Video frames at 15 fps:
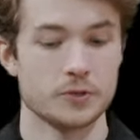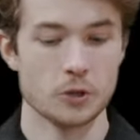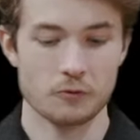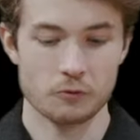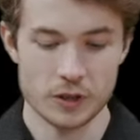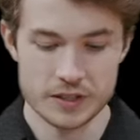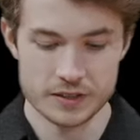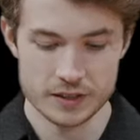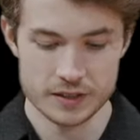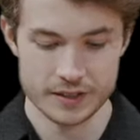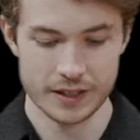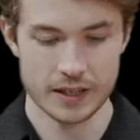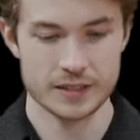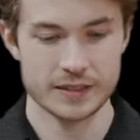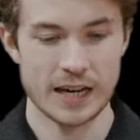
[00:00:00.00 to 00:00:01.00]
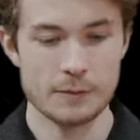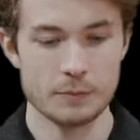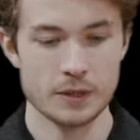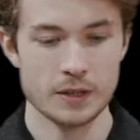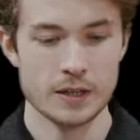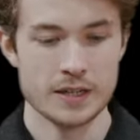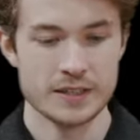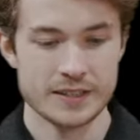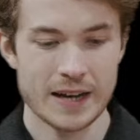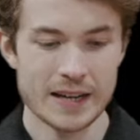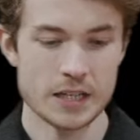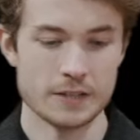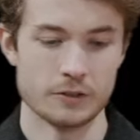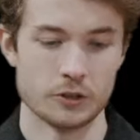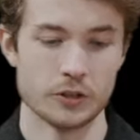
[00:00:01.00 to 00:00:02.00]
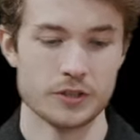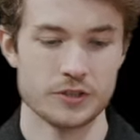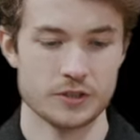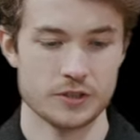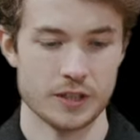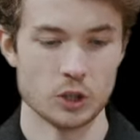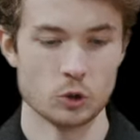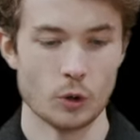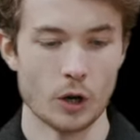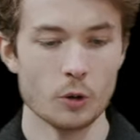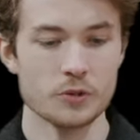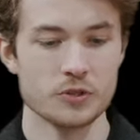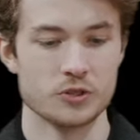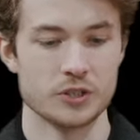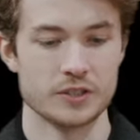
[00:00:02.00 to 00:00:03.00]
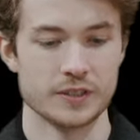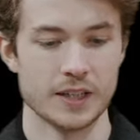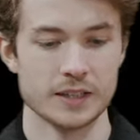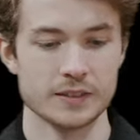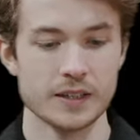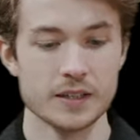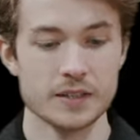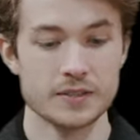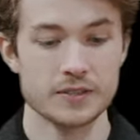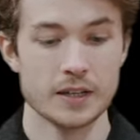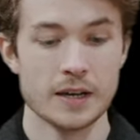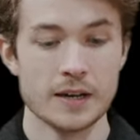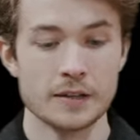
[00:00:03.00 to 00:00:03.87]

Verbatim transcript: So for instance, I could type tidyverse, in quotes, just like this.